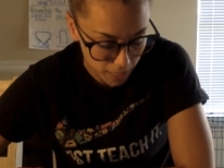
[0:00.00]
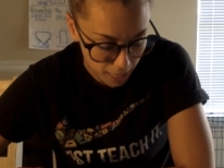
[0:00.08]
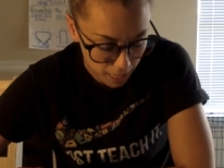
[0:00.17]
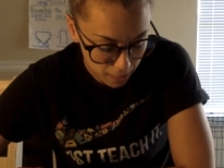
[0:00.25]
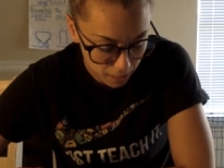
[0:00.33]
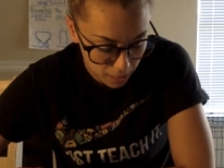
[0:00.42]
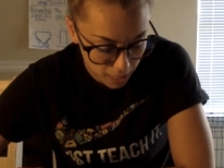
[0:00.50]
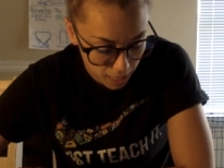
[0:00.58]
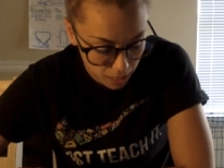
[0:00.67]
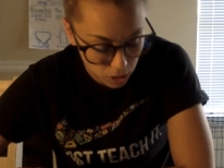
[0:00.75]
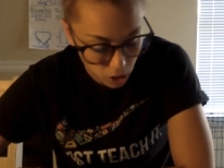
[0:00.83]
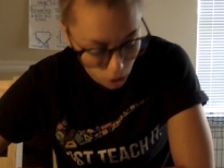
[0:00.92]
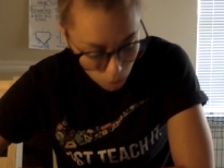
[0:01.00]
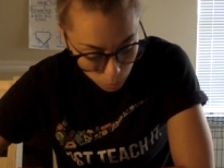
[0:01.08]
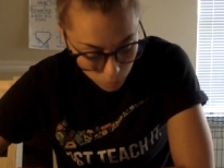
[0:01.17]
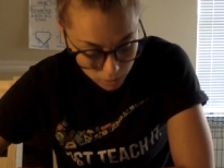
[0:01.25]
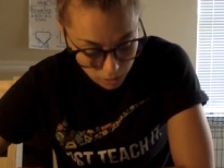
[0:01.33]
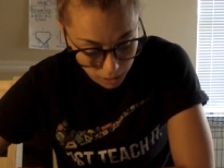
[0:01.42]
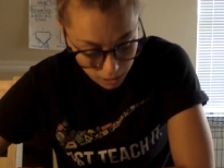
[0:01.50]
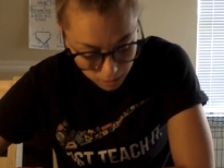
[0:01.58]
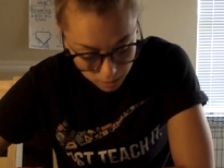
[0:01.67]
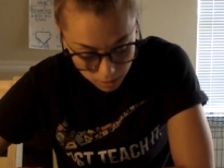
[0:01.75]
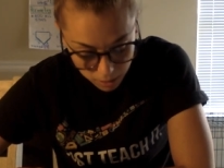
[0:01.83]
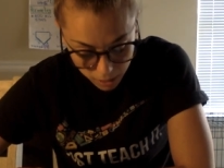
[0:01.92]
And he had come when
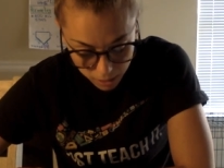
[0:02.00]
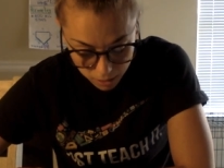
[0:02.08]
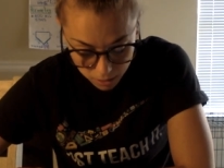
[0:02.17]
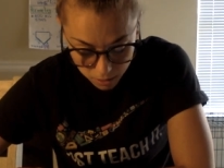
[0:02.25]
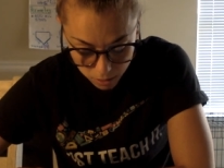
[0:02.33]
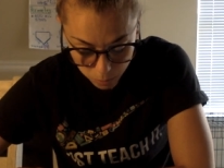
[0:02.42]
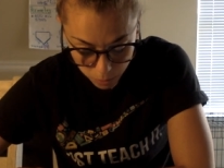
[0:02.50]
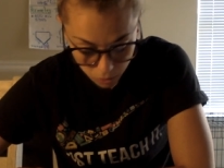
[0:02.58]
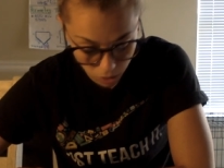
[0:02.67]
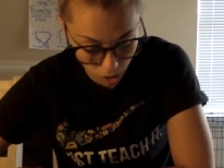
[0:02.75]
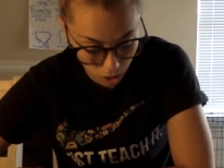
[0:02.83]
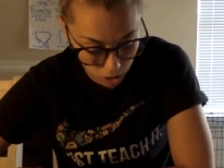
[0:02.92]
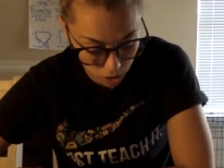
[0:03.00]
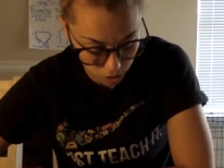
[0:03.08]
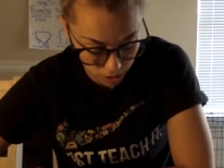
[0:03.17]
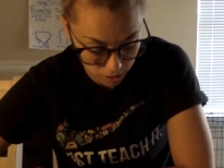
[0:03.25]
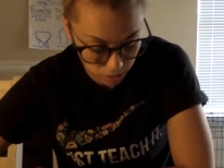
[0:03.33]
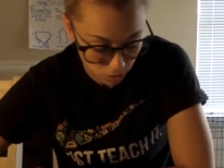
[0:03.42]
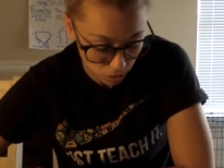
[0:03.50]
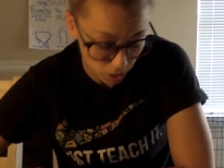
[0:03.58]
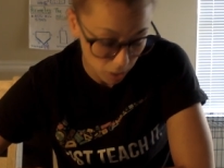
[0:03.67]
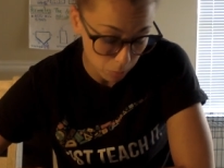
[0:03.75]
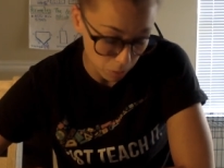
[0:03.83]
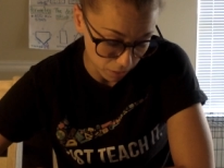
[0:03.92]
Lise had spilled hot grease
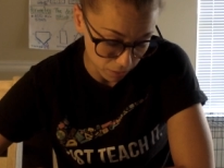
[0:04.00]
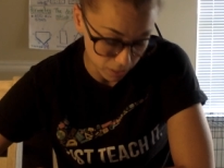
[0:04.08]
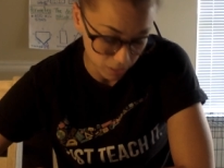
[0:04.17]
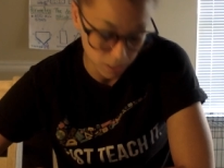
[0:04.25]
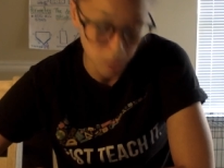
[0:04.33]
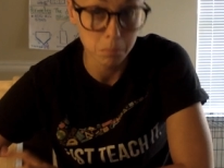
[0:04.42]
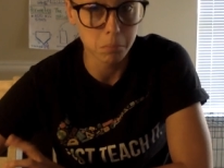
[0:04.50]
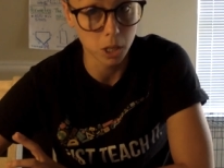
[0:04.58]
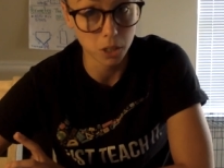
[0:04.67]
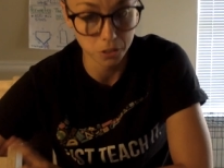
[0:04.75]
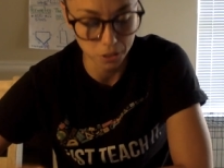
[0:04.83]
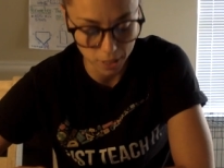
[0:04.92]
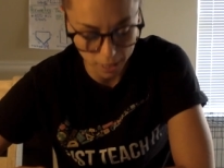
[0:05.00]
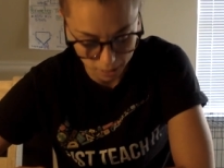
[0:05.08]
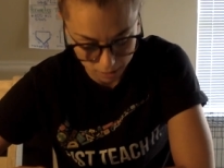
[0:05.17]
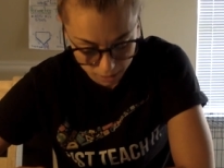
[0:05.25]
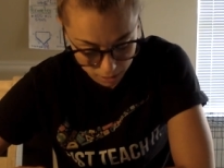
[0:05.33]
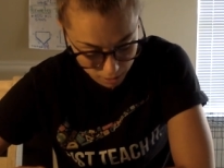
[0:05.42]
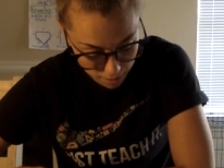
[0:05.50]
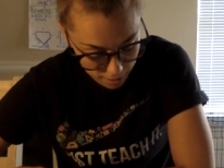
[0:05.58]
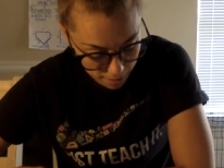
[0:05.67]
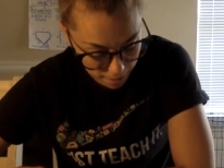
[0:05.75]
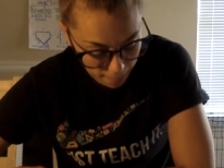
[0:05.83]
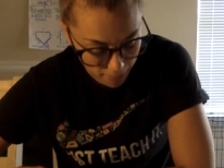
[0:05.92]
cooking breakfast and burned her hand.
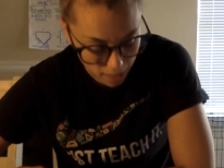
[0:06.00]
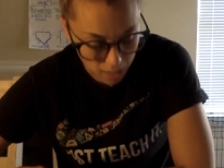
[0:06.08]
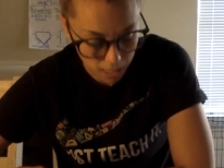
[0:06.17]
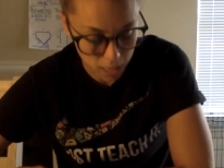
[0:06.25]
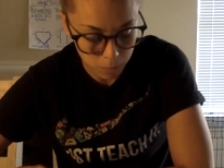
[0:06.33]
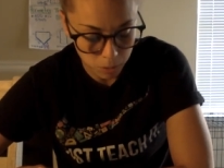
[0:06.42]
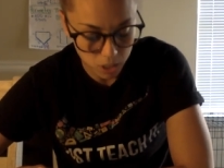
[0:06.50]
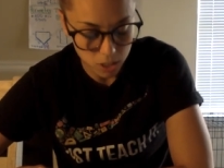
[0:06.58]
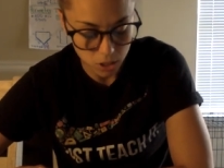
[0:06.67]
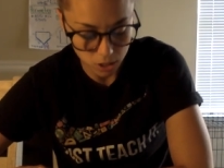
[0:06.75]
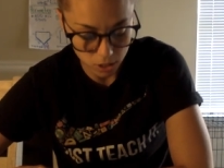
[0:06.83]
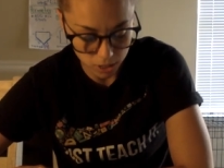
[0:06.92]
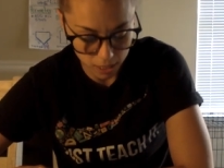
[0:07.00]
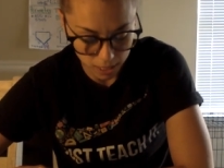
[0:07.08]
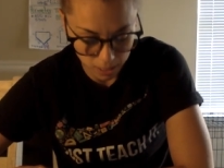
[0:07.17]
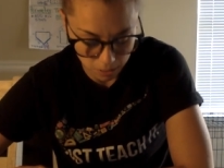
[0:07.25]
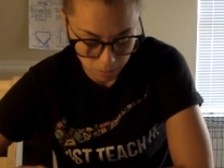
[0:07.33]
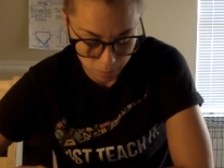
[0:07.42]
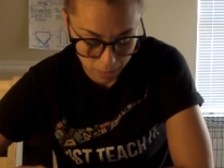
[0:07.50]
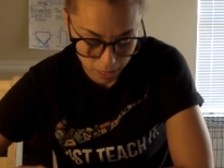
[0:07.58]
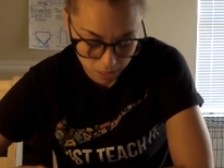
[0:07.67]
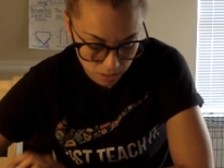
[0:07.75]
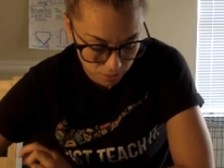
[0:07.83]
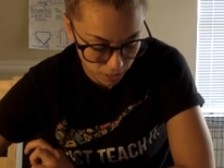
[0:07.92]
Anne Marie turned again as the
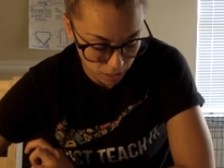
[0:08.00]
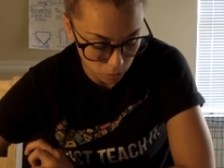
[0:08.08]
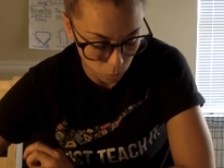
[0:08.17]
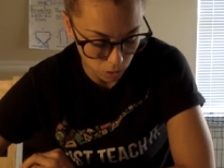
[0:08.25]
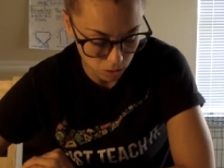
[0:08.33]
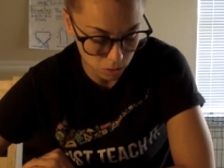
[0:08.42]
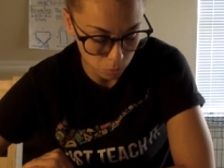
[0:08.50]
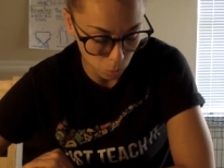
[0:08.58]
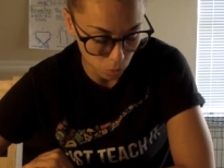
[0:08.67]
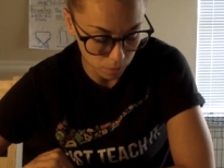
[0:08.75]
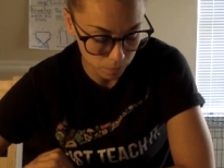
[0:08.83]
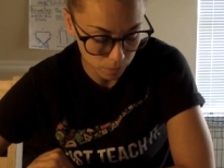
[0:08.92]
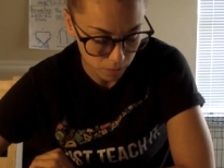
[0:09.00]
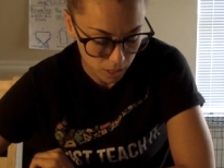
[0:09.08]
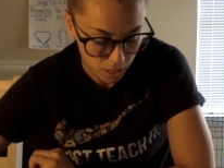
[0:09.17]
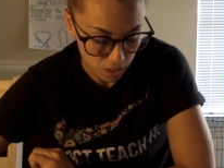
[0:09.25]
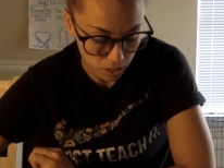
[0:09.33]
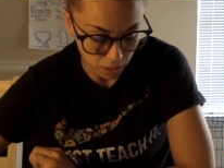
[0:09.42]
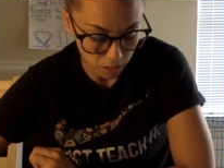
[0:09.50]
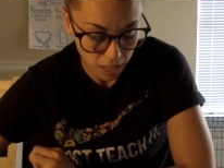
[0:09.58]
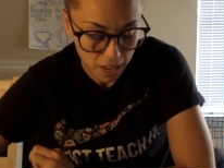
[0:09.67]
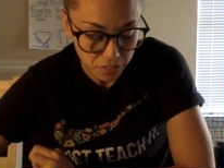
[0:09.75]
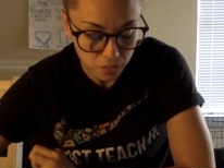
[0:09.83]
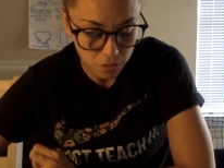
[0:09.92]
path divided once more. The
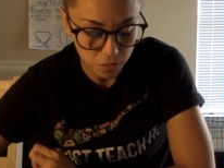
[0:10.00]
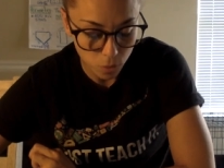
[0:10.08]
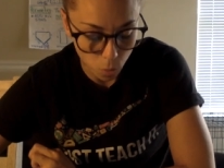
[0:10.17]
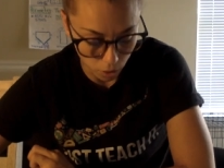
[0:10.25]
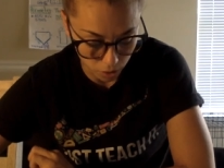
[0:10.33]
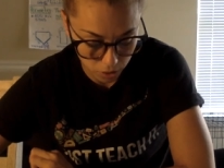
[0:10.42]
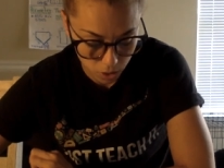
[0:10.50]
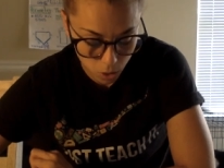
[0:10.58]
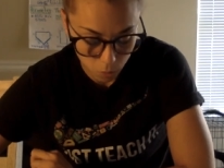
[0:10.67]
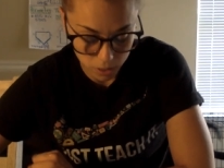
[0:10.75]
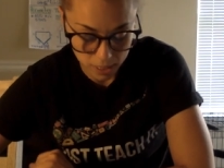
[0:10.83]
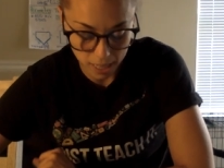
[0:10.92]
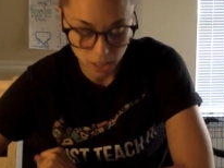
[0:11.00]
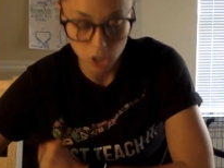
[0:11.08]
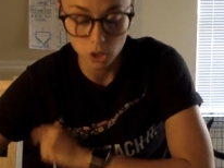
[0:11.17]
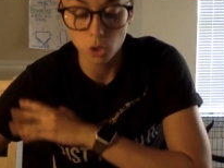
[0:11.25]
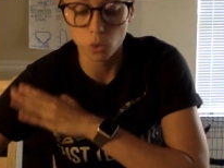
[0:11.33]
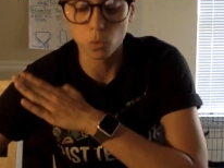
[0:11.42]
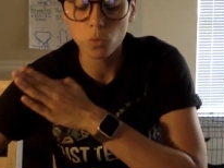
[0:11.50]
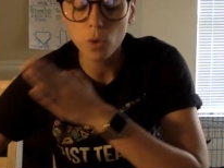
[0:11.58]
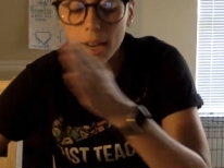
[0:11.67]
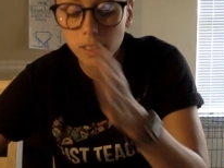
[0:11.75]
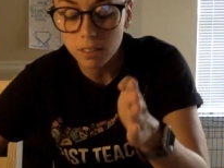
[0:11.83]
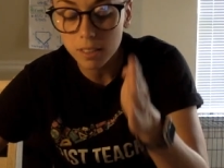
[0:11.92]
left fork would take her
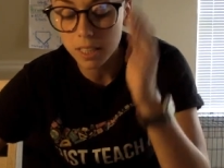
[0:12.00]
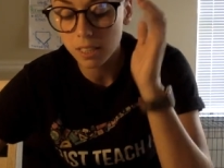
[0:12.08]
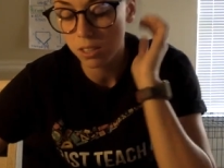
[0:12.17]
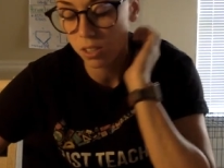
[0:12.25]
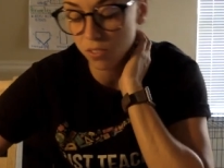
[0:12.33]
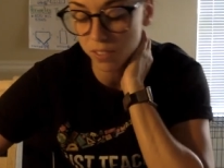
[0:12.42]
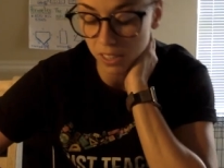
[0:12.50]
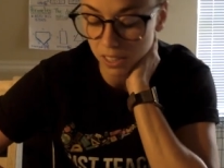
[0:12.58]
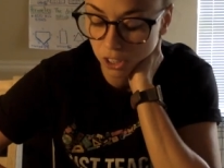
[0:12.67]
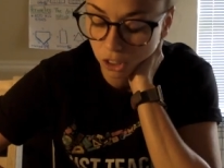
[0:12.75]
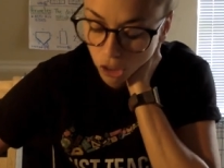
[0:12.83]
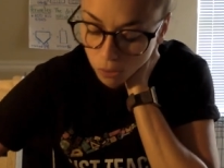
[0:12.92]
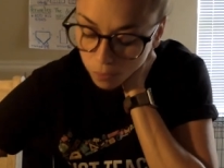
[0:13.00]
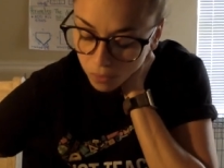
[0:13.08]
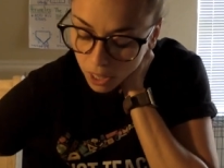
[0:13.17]
directly into the village.